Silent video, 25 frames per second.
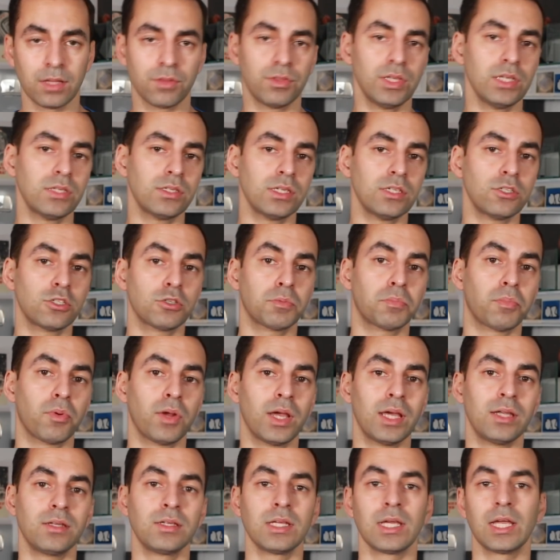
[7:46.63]
This is
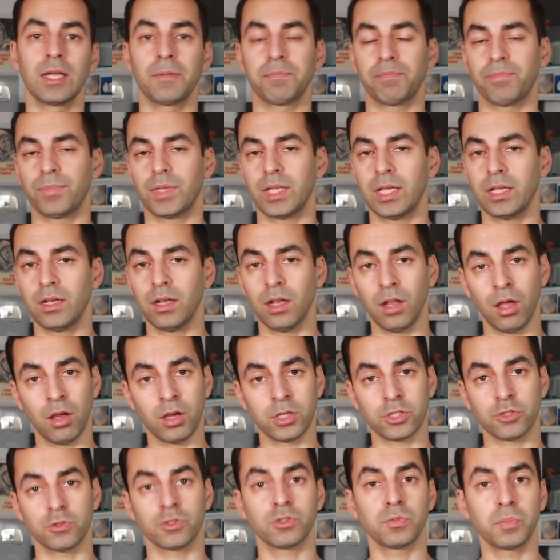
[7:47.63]
spread in
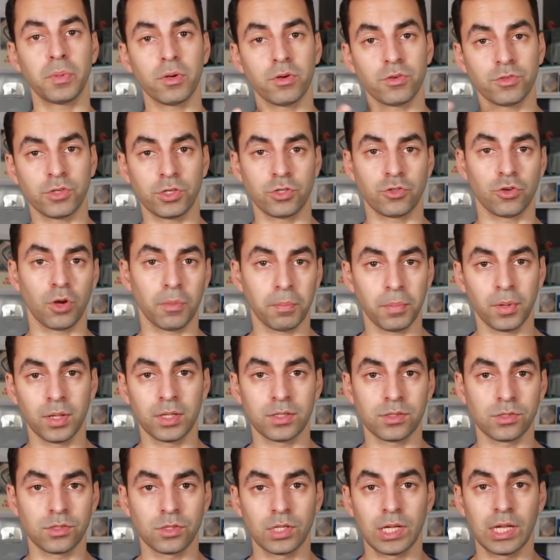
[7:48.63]
large respiratory
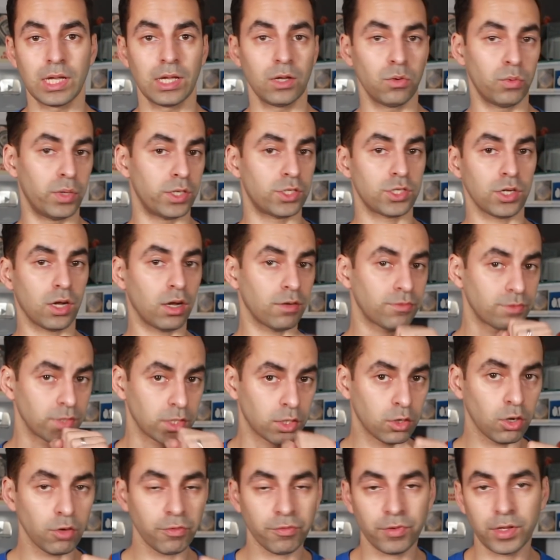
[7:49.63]
droplets, which after
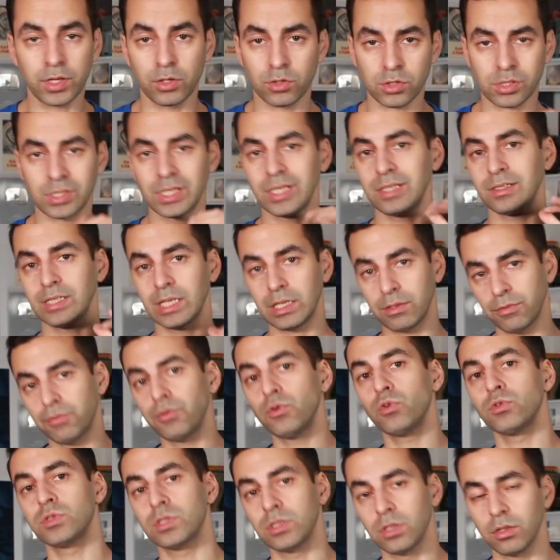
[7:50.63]
coughing or sneezing
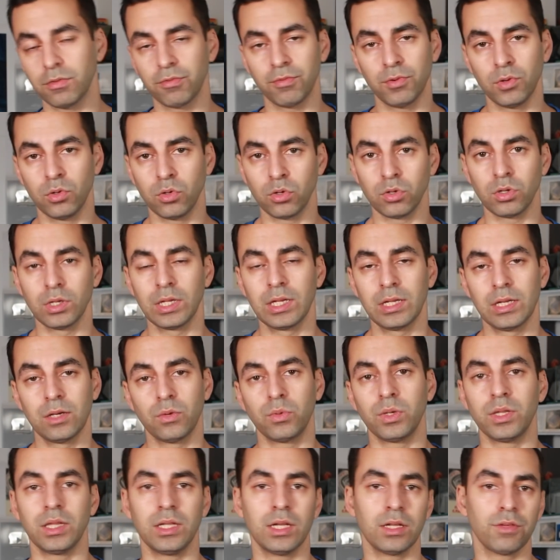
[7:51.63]
fall to the floor
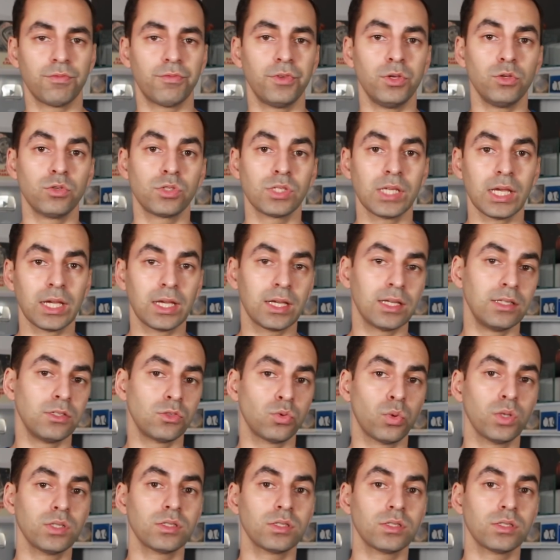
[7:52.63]
within a few seconds.